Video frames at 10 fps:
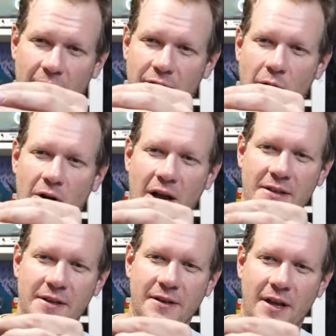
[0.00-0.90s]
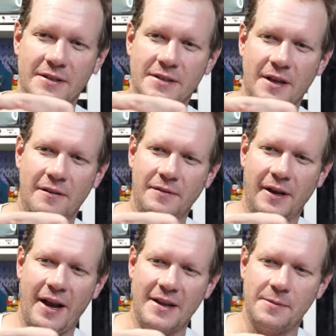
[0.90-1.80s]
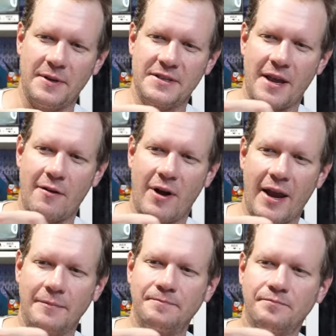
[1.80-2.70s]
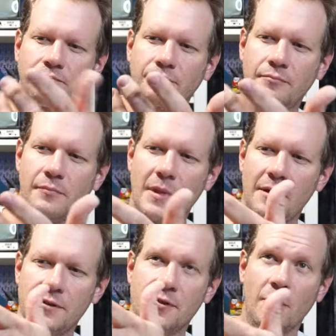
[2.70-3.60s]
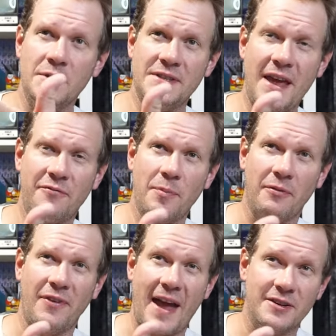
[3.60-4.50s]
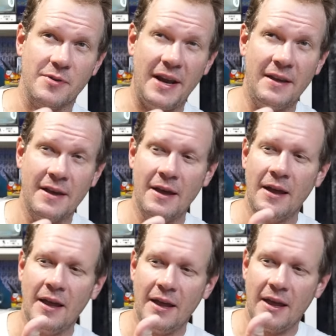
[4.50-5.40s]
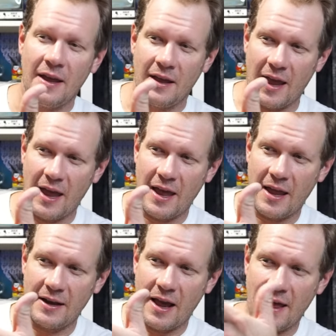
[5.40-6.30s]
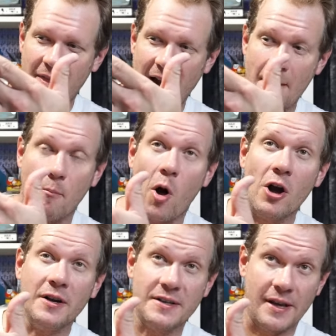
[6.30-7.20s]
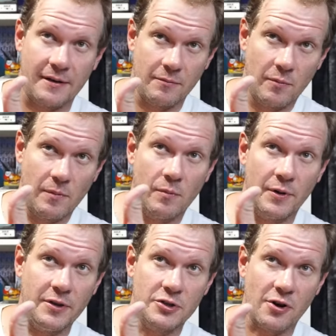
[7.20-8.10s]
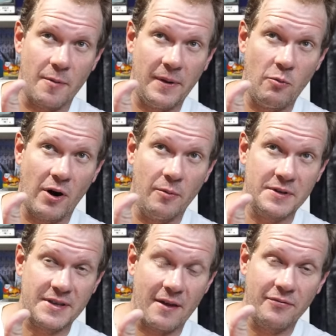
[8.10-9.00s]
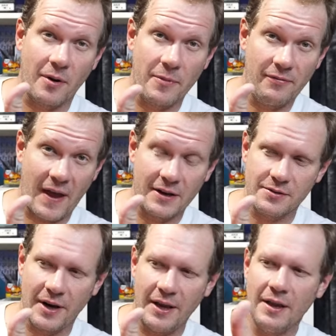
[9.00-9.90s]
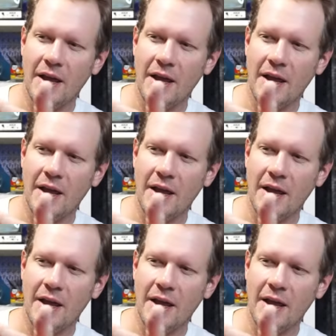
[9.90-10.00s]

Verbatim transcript: It'll do all kinds of nut stuff, and it has to be set right. So it was set from the factory, and then I marked it with a sharpie where it was set from the factory